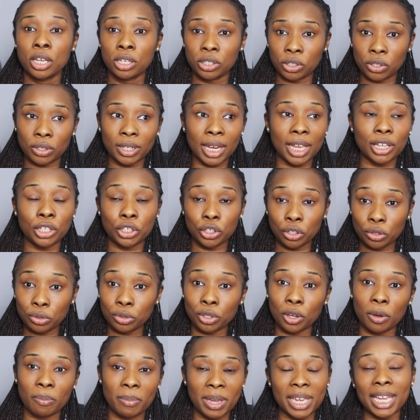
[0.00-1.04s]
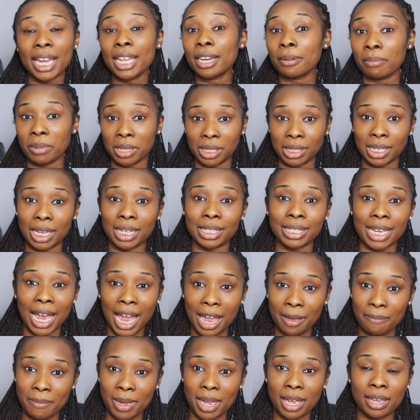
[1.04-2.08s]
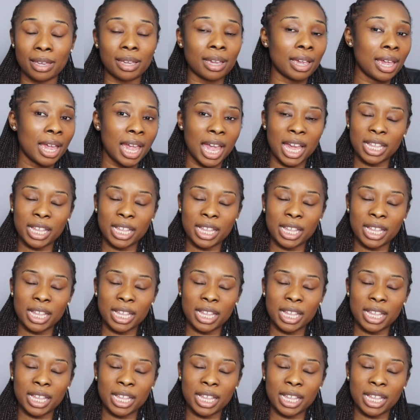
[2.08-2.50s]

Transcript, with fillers: so that you don't make any mistakes I make,